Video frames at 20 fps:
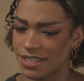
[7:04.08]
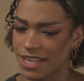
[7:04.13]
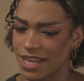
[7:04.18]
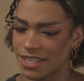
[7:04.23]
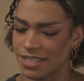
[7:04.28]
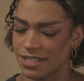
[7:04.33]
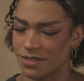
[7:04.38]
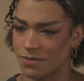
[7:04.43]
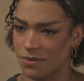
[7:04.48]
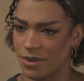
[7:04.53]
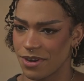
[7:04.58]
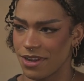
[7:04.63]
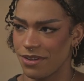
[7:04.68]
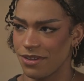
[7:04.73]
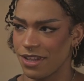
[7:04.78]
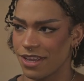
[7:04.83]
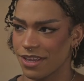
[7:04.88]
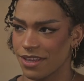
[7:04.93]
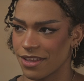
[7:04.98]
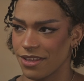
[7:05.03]
that's where I
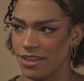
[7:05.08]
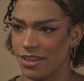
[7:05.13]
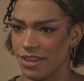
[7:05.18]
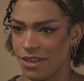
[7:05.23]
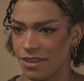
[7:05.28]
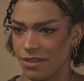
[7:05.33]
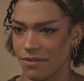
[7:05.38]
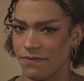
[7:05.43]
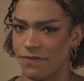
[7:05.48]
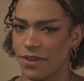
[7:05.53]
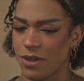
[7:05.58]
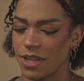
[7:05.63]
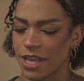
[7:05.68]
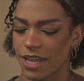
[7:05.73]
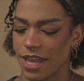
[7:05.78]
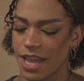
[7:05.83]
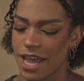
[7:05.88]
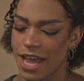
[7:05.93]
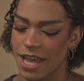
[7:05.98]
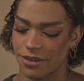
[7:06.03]
like felt
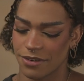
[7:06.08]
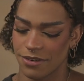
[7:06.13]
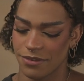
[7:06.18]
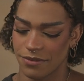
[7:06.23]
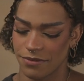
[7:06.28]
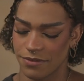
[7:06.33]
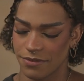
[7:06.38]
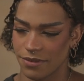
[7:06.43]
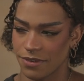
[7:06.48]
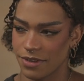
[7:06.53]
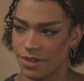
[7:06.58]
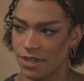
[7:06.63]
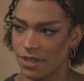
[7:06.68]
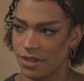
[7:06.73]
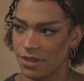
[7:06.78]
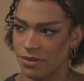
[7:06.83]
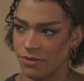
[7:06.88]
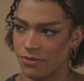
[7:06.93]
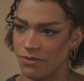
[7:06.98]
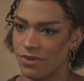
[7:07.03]
like I hadn't
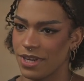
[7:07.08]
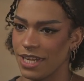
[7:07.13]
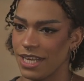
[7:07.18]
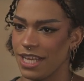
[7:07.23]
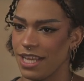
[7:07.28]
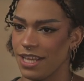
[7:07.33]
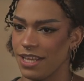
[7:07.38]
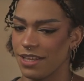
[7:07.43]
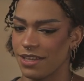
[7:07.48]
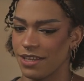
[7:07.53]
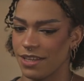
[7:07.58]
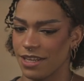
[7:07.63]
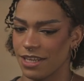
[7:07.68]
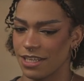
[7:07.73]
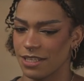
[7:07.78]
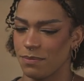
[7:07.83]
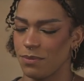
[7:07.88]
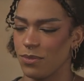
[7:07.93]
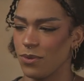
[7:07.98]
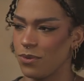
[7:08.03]
really
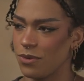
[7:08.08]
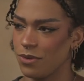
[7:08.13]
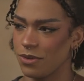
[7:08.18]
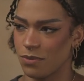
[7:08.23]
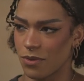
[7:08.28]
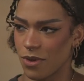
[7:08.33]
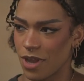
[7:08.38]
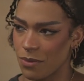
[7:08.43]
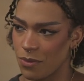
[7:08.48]
explored what I